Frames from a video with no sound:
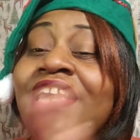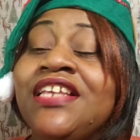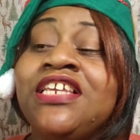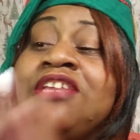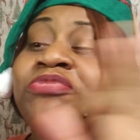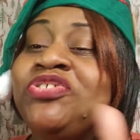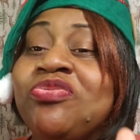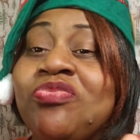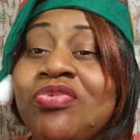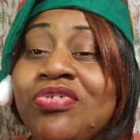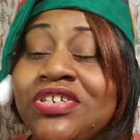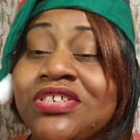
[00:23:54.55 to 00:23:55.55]
It keeps your
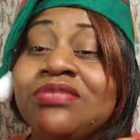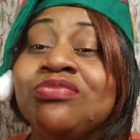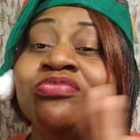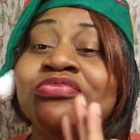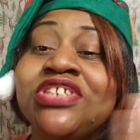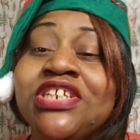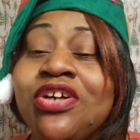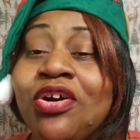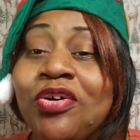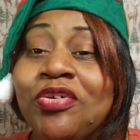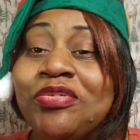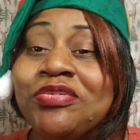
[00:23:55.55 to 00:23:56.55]
water really
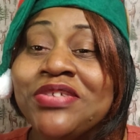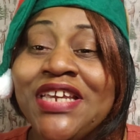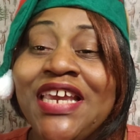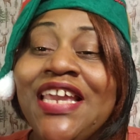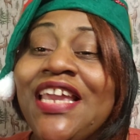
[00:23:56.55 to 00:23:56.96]
cold,